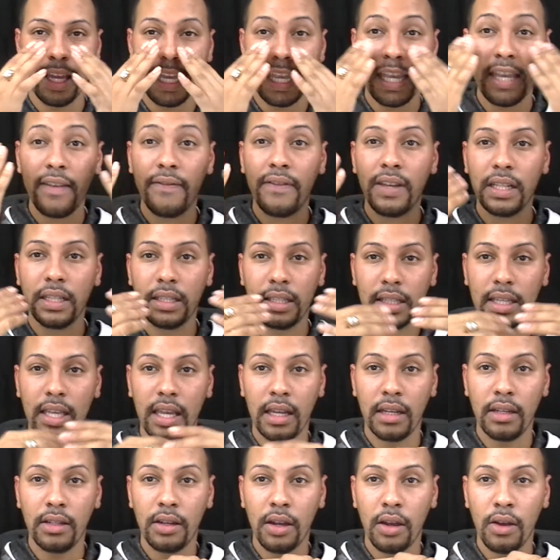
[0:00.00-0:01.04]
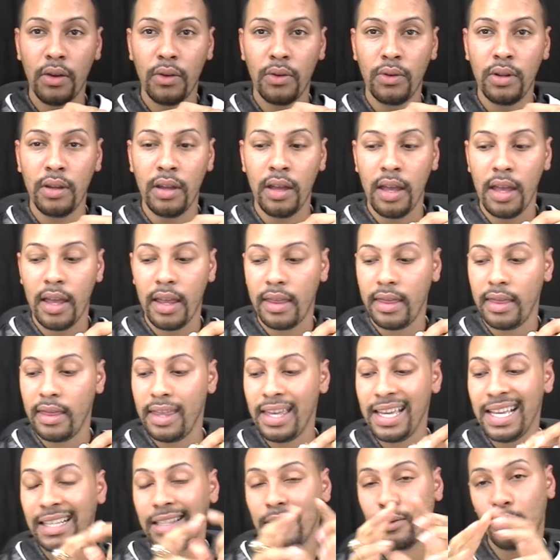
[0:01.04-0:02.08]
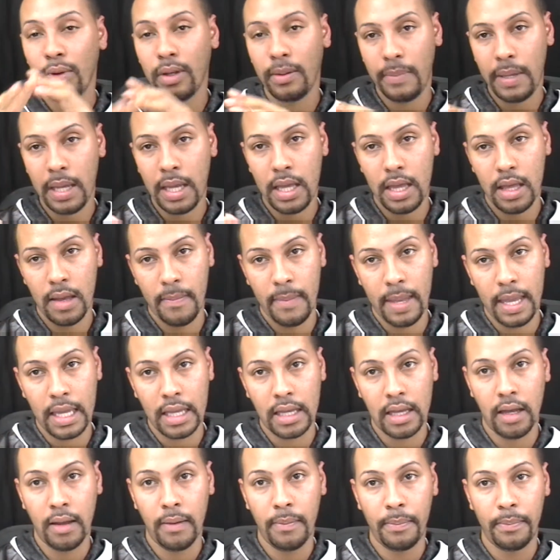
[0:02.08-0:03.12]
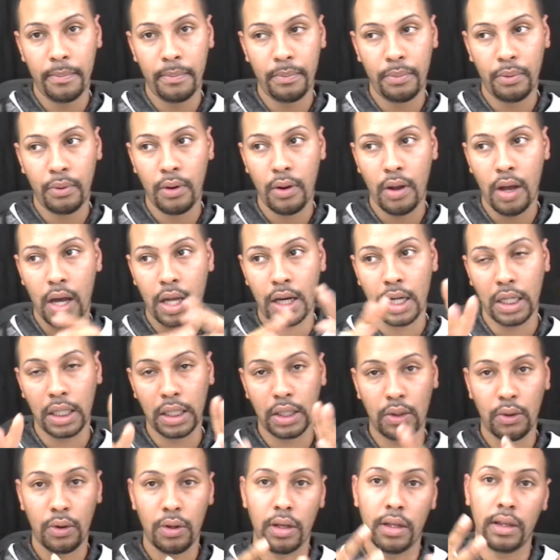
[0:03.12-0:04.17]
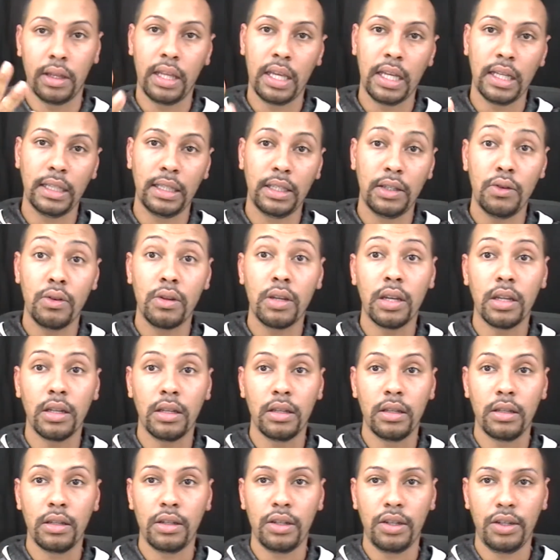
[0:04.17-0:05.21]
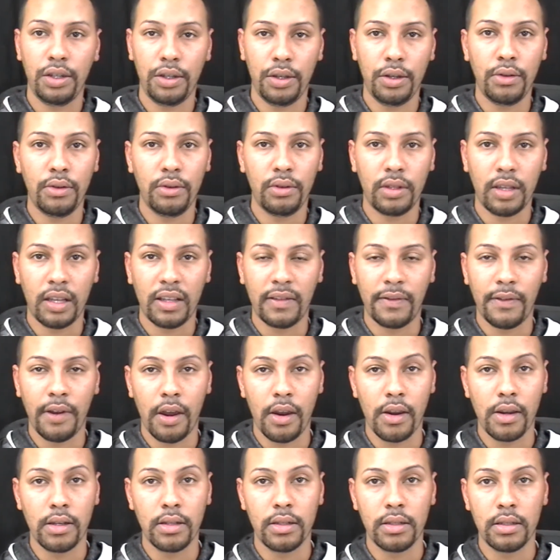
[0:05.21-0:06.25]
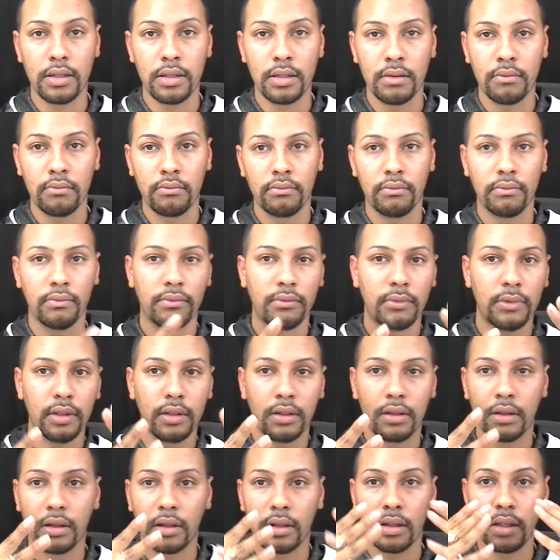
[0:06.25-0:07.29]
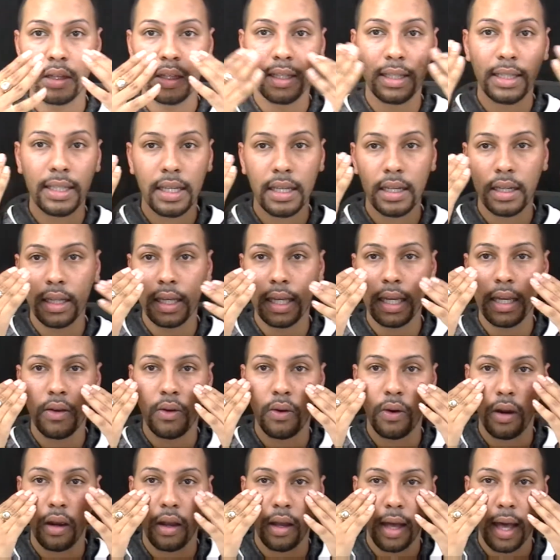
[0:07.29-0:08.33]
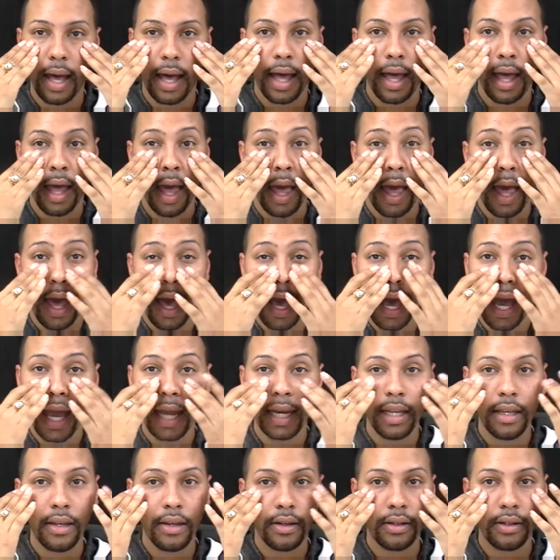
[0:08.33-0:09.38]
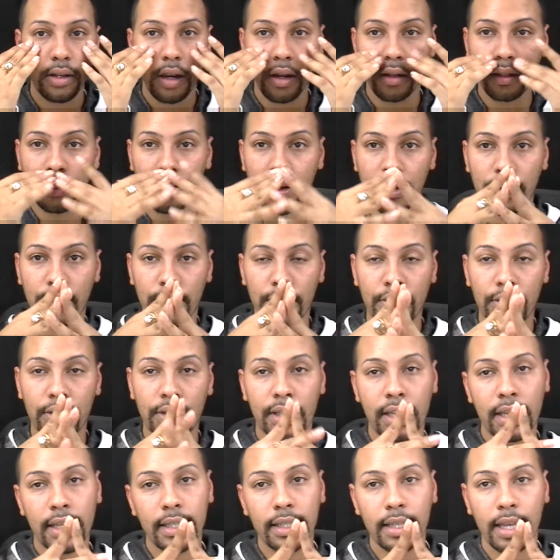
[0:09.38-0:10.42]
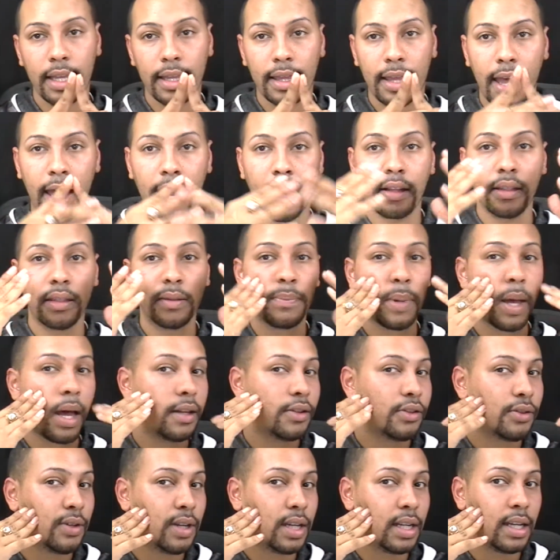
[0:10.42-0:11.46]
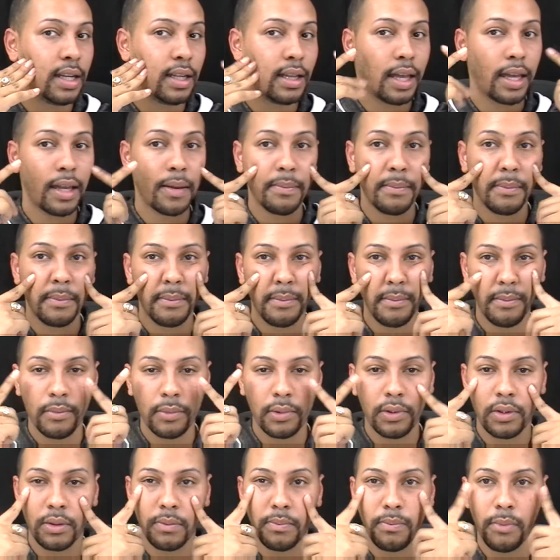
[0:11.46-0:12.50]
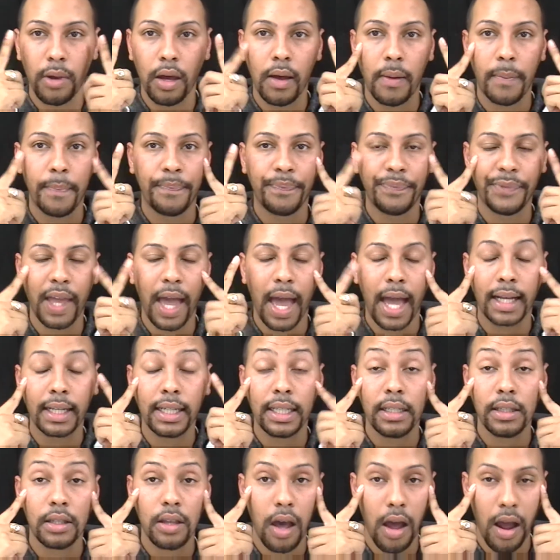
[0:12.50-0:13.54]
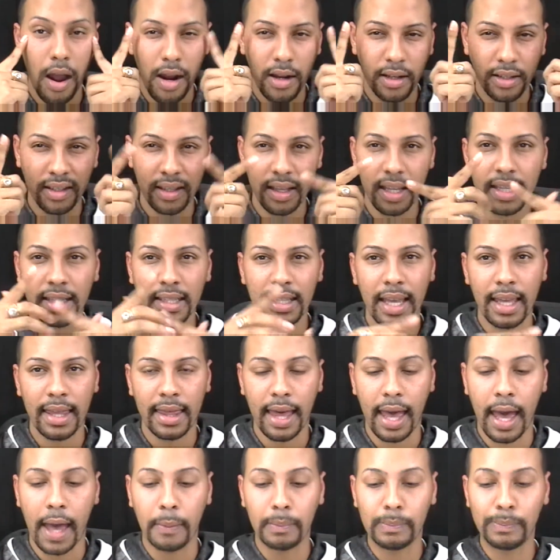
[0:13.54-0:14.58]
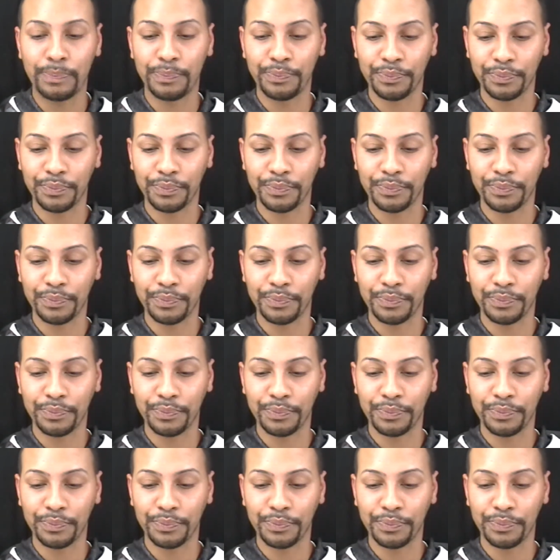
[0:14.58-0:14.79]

even skin tone, this would be the makeup products or the things you can use as far as concealing or hiding your dark circles, things like that, spot treating like acne scars, things like that.